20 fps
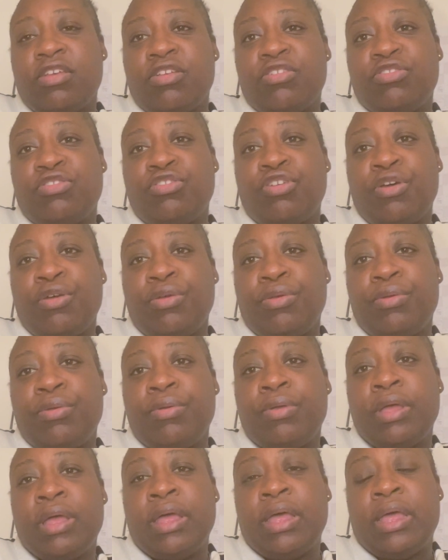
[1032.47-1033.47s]
So
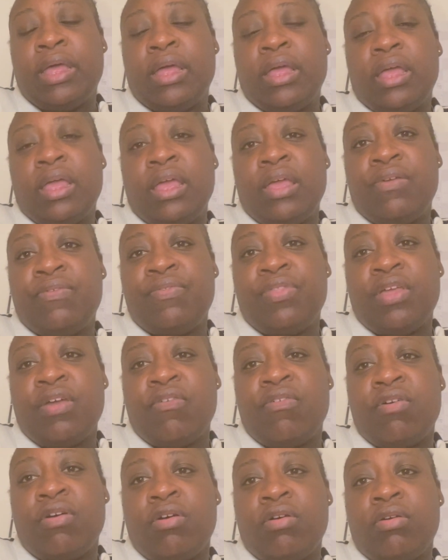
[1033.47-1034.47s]
if there
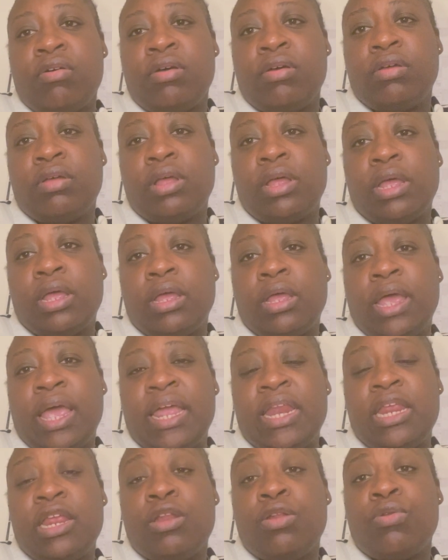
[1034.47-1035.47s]
are
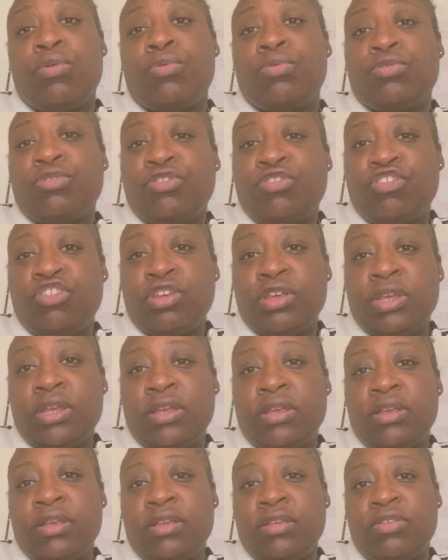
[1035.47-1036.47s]
any
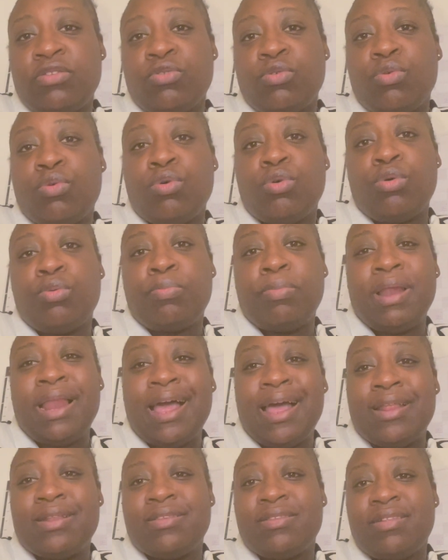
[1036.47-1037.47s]
launches or
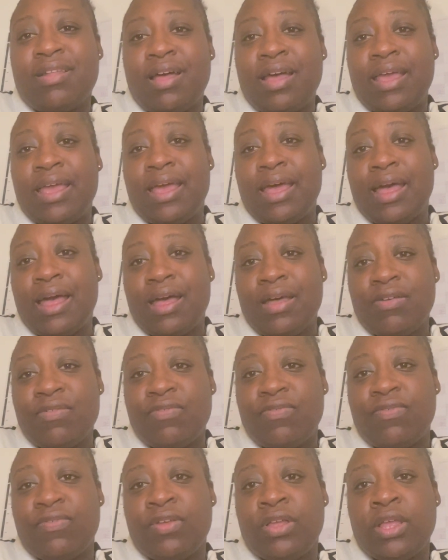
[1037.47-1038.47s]
plans that I
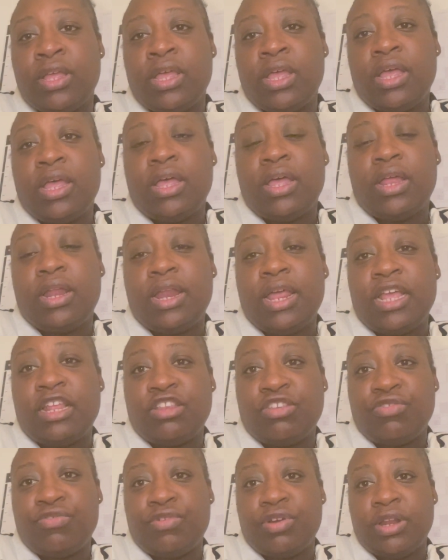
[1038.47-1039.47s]
have
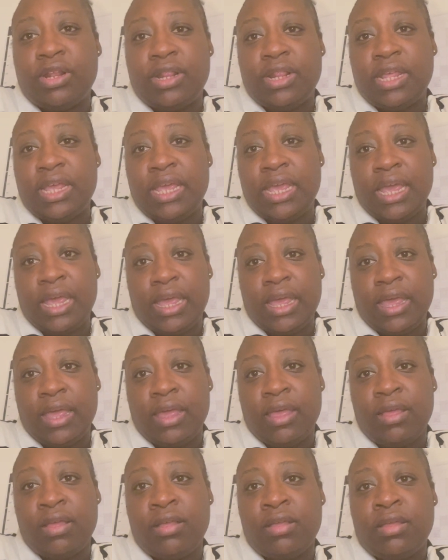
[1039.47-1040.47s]
later on in the
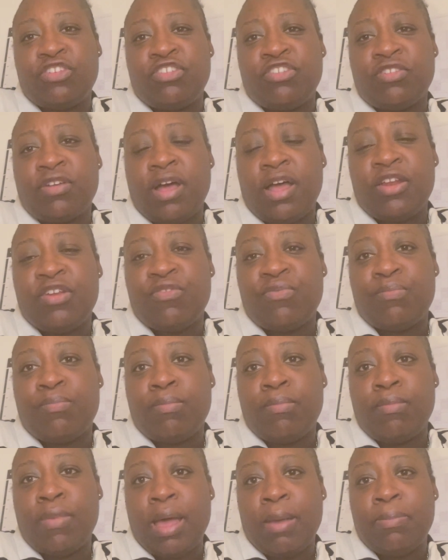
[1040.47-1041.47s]
year, just kind of
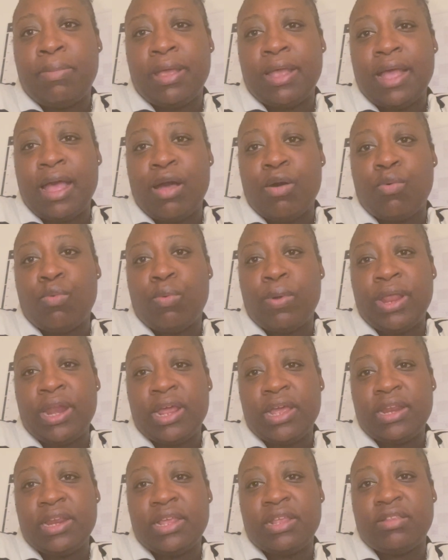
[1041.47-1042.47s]
mapping out when
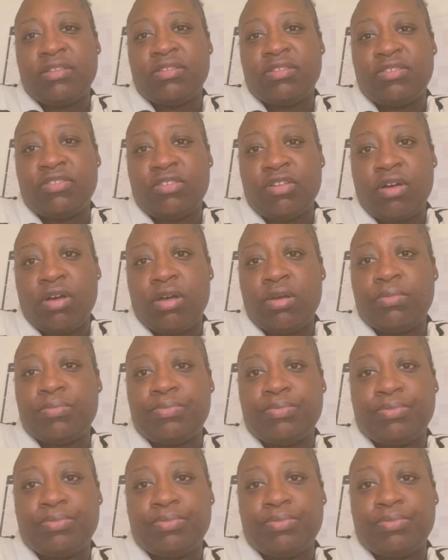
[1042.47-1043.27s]
I need to start